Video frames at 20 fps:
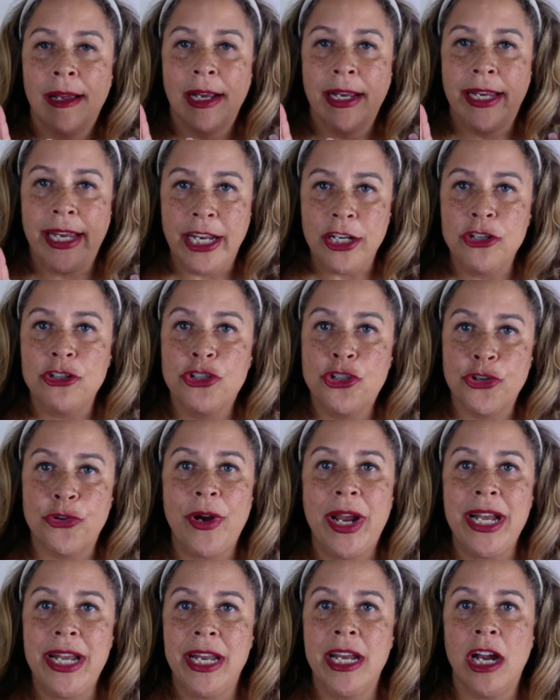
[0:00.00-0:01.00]
Get your
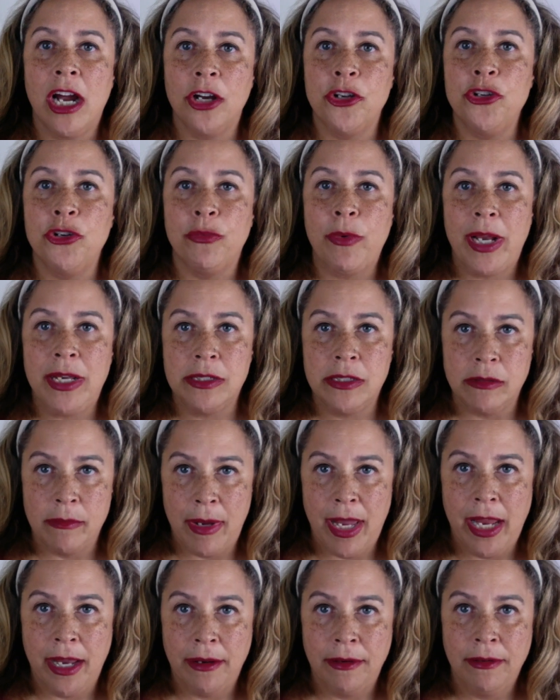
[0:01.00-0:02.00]
training on your
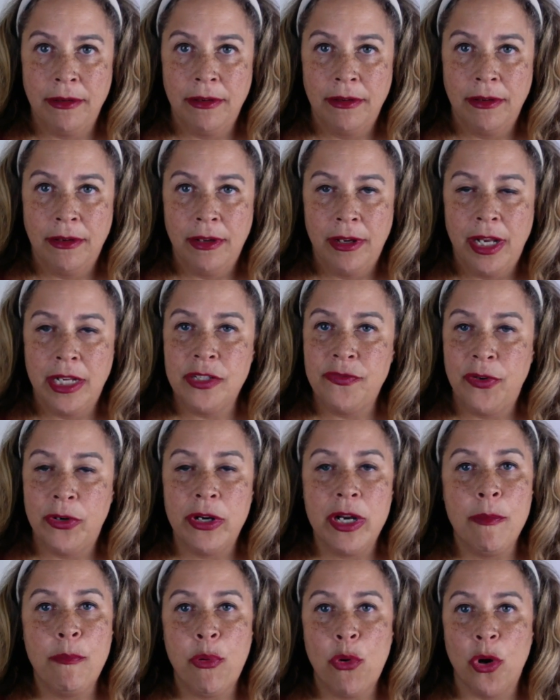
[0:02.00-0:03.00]
resume. It's very
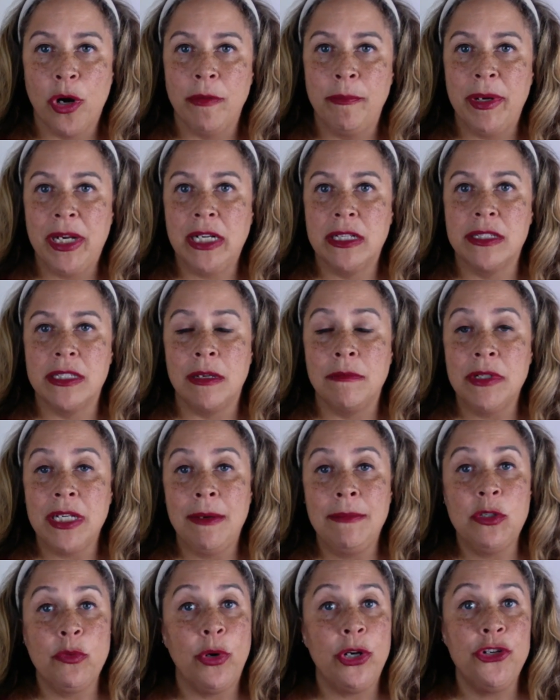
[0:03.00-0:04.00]
important because
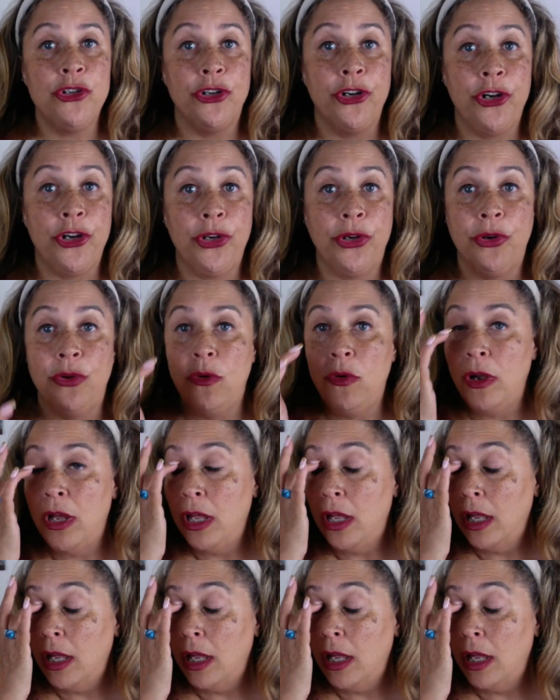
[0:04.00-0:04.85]
sometimes when you're new